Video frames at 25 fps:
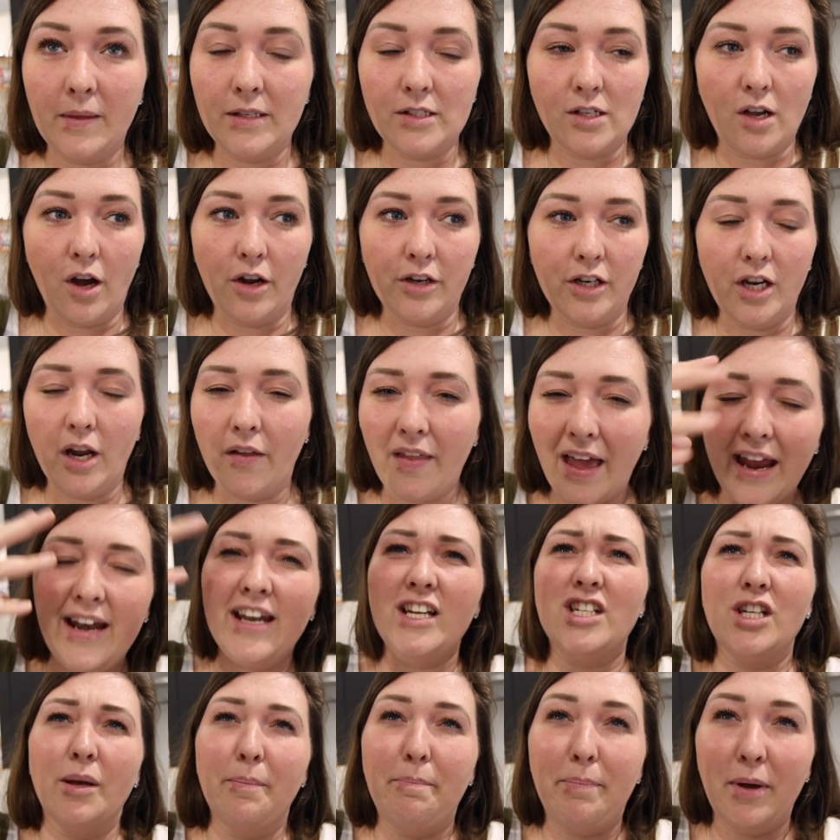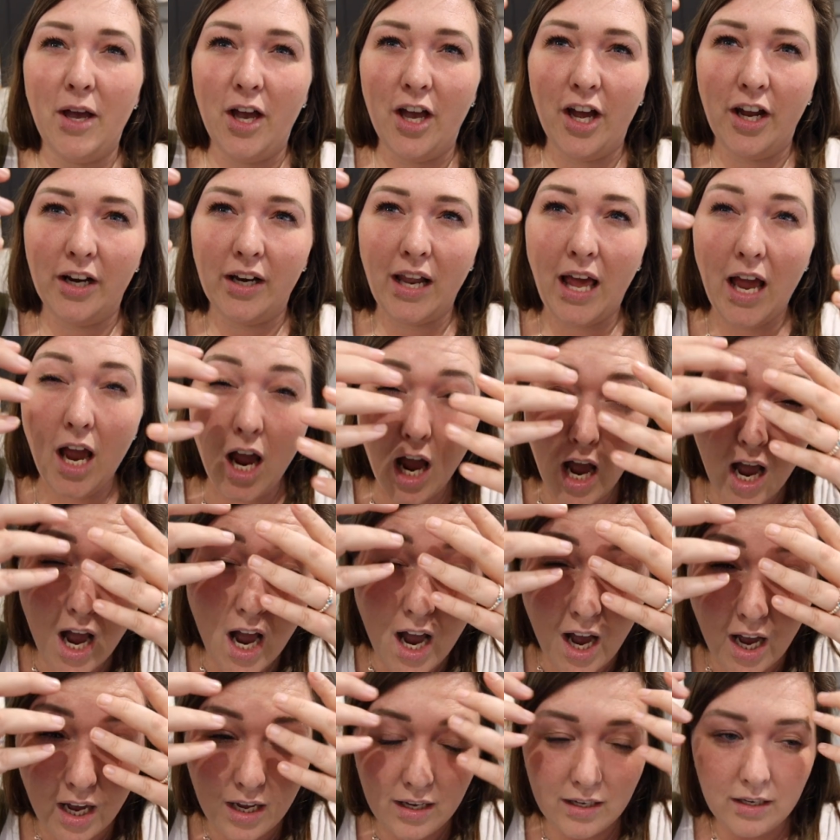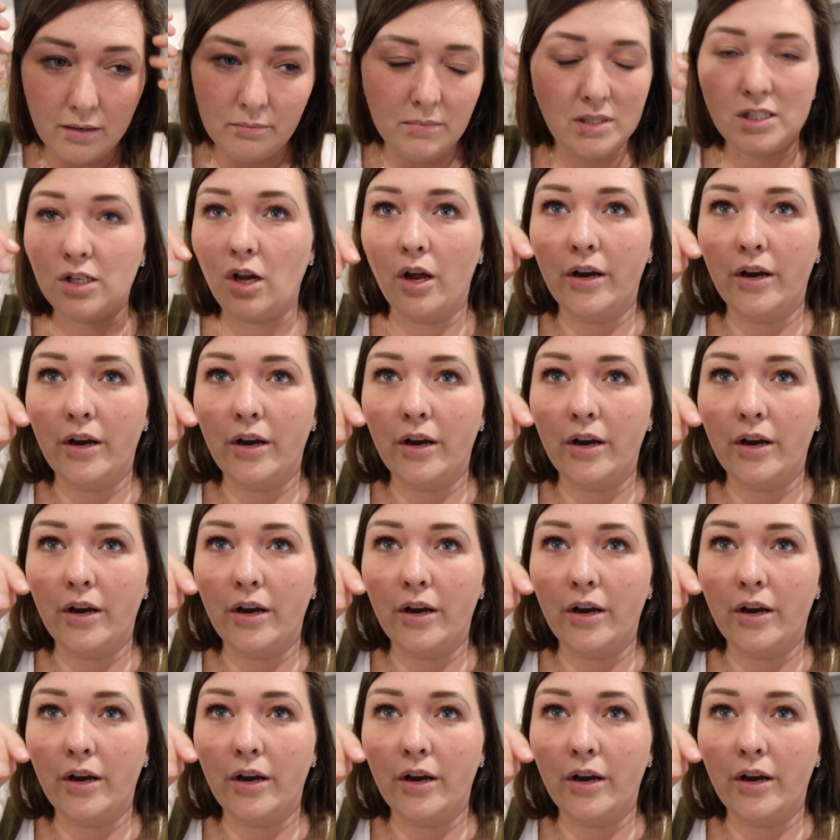It's gone. You know that initial burn, yeah. Like ah. You're it's